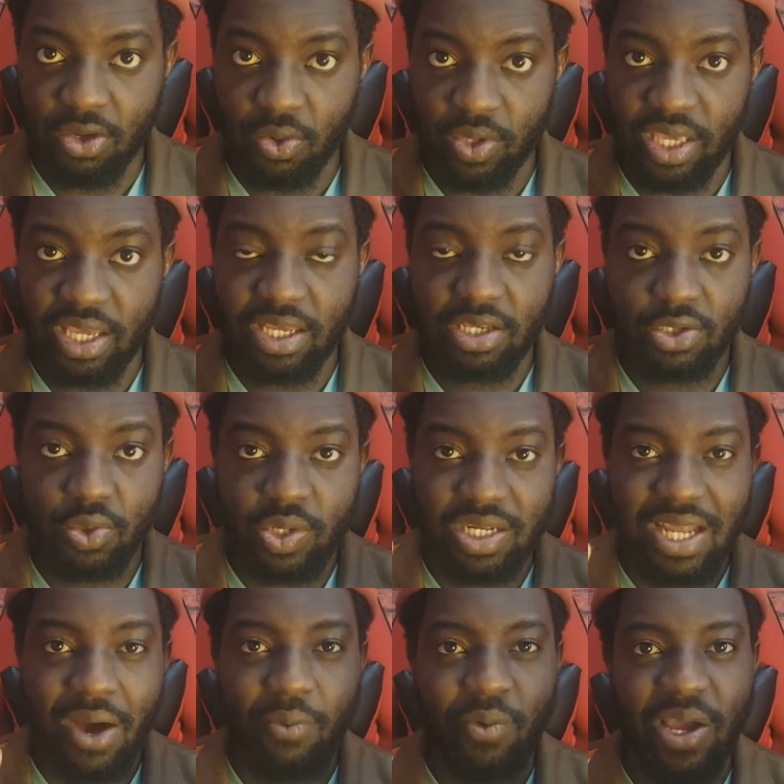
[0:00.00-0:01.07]
Okay? So in
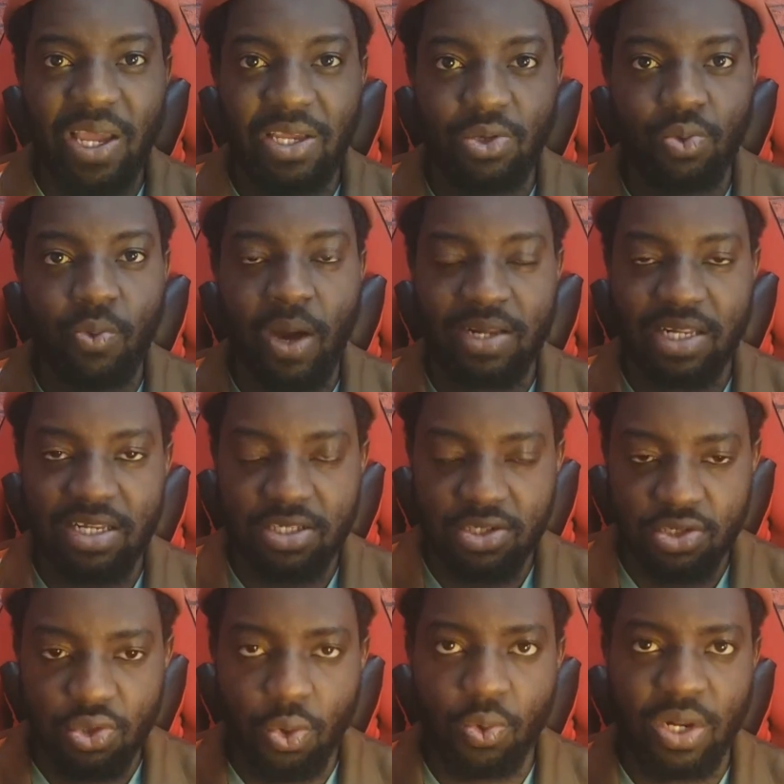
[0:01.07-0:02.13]
that way, you at least
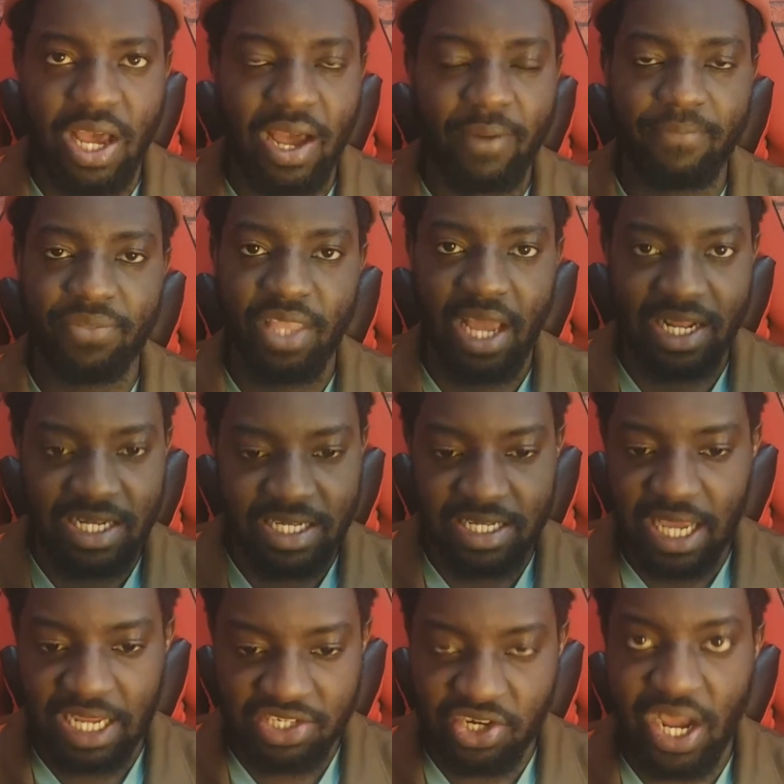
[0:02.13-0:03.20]
know that
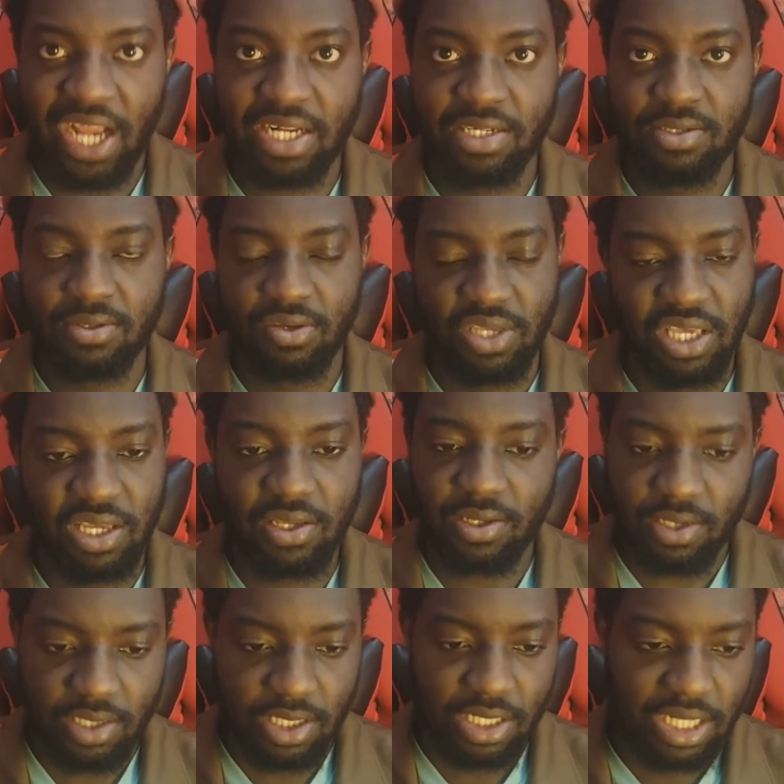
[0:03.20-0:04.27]
I tried. Okay?
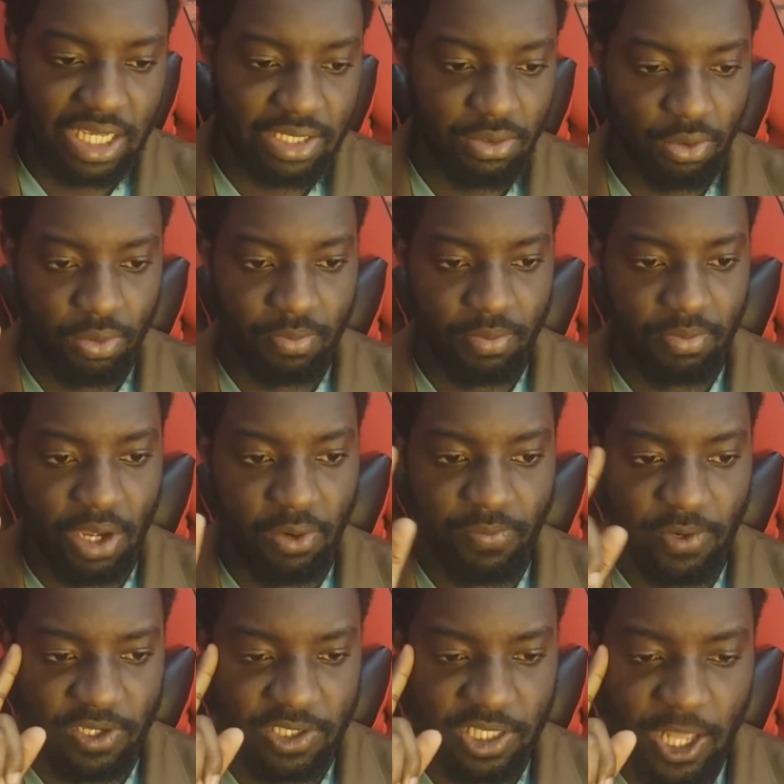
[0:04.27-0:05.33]
That's my whole
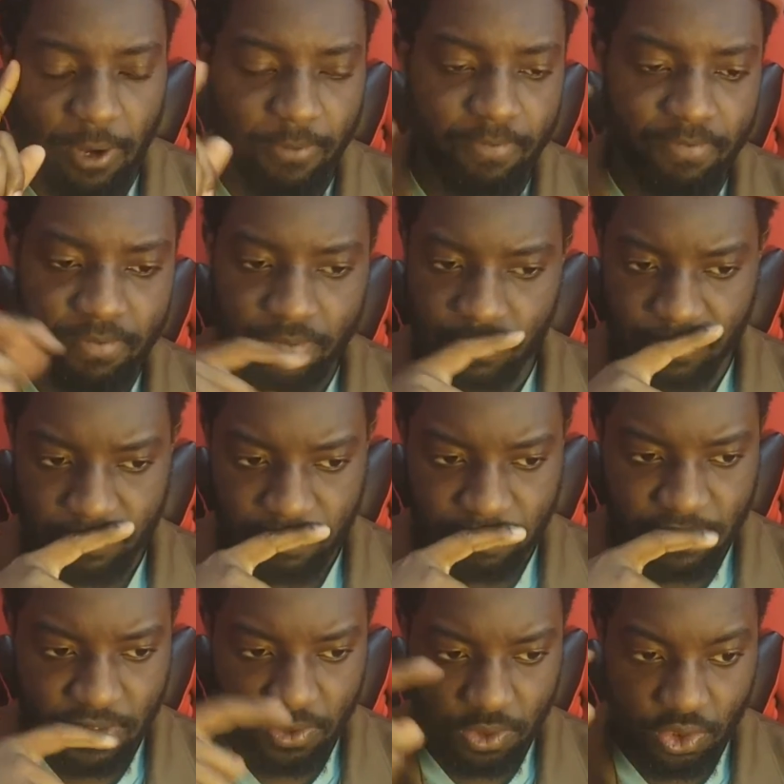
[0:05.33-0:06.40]
point. Now,
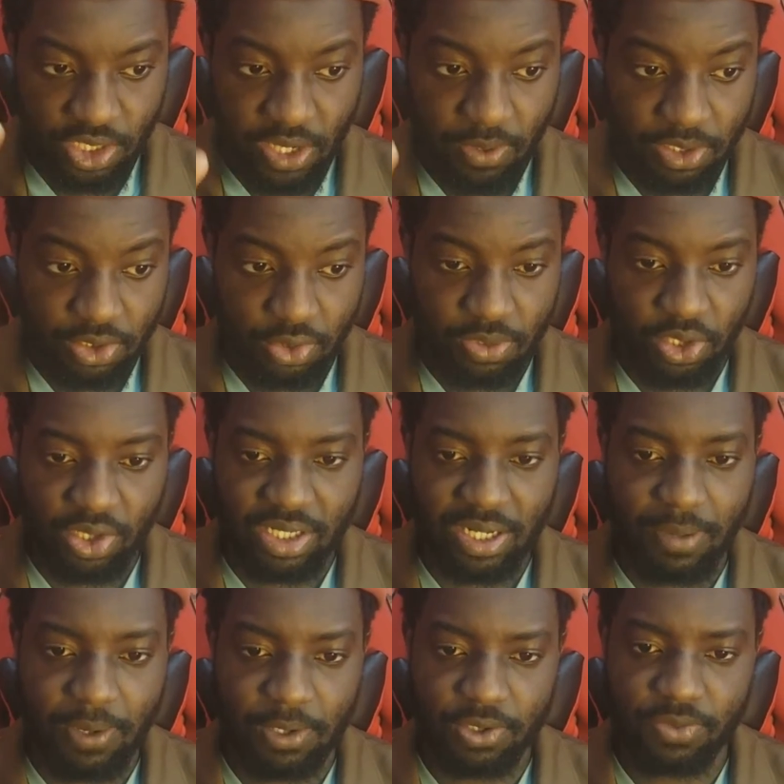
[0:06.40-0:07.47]
today we're going to be talking
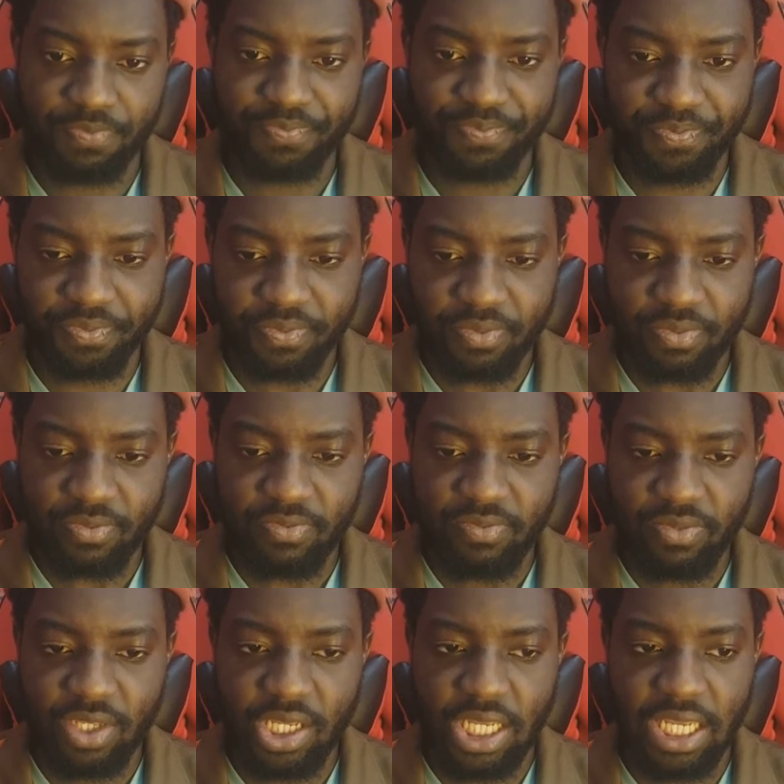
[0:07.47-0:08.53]
about
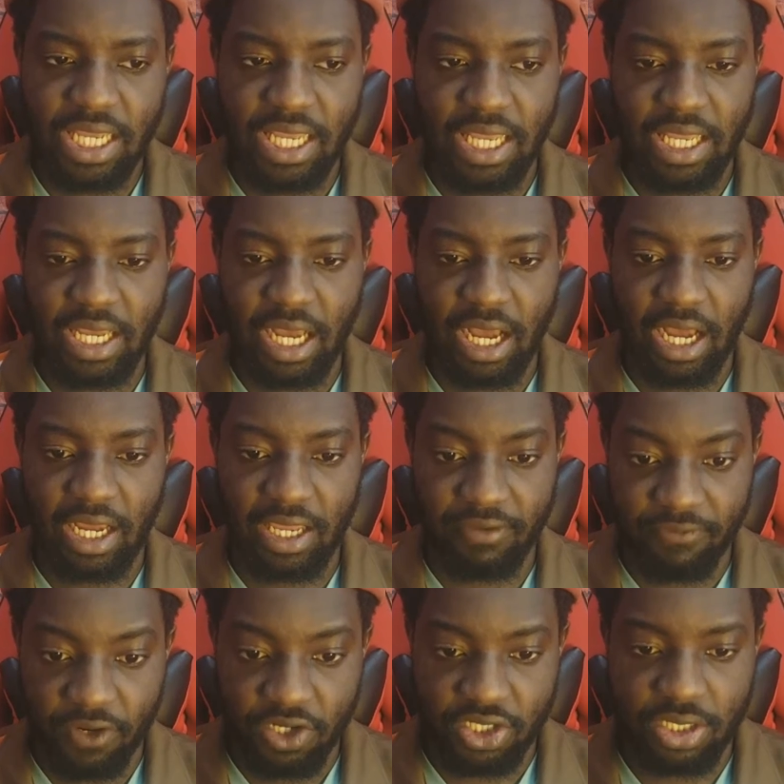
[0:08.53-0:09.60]
a
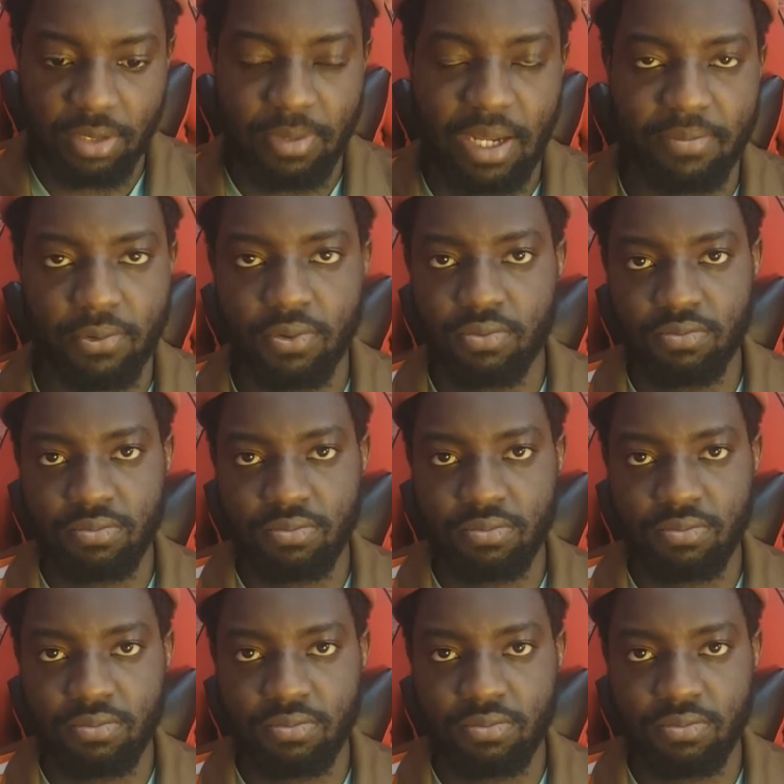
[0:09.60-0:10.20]
verse in the Bible.